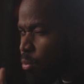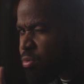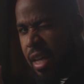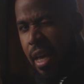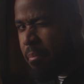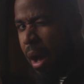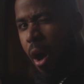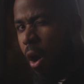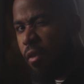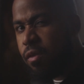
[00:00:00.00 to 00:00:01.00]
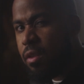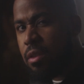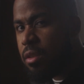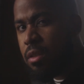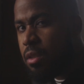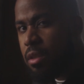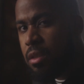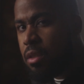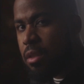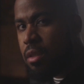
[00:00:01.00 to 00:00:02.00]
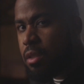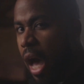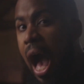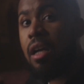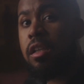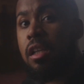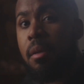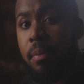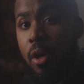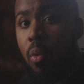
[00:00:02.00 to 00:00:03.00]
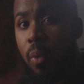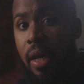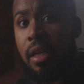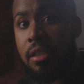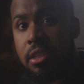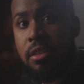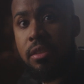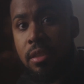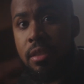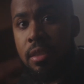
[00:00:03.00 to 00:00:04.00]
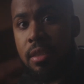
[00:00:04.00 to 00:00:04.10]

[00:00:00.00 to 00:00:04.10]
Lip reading: don't take my offer. I clip your wings.